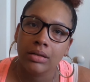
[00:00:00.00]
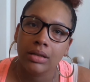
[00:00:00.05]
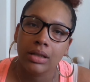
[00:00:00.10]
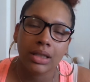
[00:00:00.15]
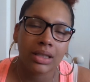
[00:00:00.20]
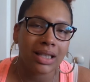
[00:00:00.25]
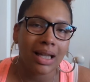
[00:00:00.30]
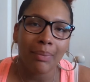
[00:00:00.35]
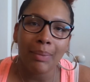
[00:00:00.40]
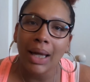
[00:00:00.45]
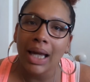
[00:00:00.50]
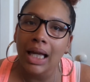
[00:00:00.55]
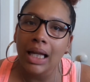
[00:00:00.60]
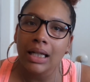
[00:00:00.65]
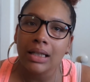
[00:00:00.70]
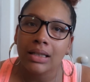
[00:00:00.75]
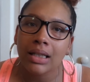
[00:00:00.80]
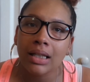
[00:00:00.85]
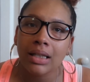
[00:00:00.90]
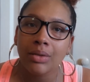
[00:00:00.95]
Does that make
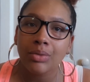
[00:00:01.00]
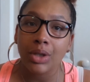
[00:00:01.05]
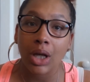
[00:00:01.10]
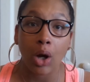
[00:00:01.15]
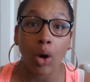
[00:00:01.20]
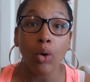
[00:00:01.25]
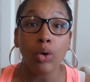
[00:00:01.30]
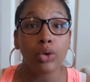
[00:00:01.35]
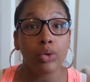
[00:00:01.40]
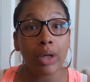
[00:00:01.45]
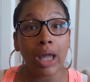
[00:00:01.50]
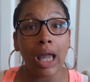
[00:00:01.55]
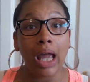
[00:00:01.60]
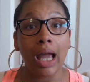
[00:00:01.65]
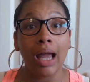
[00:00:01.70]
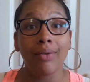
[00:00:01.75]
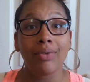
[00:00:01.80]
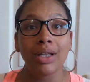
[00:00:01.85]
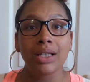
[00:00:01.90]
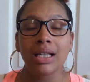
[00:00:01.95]
any sense? He was like, oh, you can't
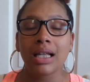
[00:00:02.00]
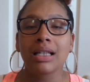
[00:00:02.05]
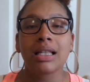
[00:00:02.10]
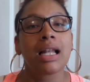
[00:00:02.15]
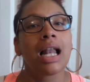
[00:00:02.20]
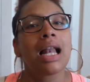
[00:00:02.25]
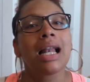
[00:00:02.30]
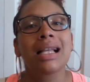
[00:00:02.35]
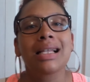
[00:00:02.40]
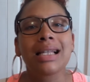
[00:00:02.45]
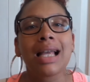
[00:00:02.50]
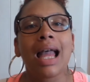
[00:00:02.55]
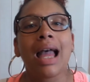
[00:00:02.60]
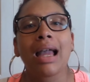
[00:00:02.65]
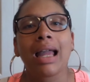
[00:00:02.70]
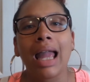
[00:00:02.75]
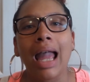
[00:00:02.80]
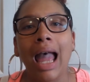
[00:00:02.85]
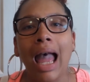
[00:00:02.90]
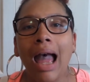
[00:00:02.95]
have this? I said, I didn't say
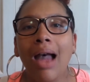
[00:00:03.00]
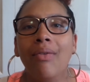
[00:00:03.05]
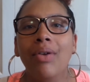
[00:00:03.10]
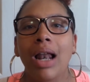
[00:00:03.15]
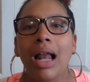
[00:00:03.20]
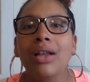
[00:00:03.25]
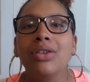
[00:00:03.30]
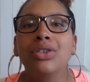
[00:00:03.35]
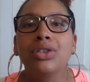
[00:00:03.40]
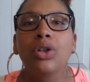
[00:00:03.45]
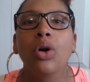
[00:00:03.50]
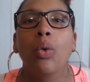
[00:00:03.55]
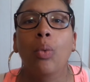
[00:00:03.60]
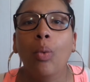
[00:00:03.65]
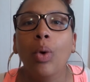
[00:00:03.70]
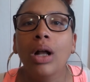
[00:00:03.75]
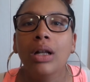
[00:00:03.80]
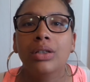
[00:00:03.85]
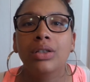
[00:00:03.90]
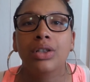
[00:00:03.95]
I can't have it. I just don't
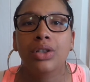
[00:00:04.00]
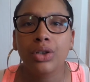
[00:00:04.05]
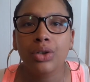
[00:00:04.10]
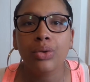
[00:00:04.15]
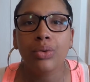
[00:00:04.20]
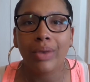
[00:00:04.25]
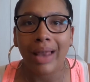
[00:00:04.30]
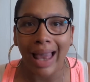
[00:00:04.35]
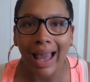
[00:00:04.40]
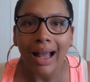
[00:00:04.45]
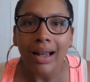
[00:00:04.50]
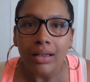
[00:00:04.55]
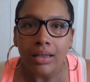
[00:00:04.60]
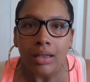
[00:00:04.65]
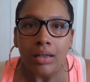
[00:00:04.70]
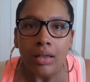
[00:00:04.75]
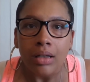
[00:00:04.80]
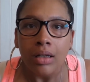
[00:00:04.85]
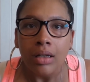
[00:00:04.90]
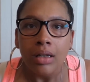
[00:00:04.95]
want to do that